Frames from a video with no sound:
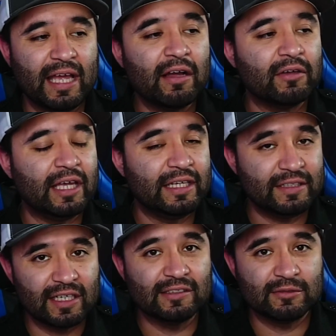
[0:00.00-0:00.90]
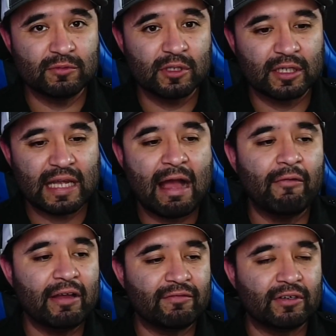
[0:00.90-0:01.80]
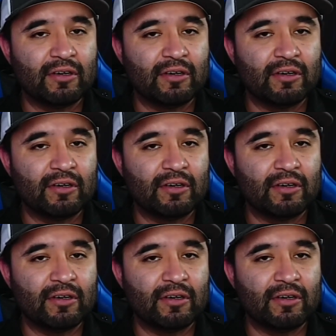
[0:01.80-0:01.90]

out and it does work. However,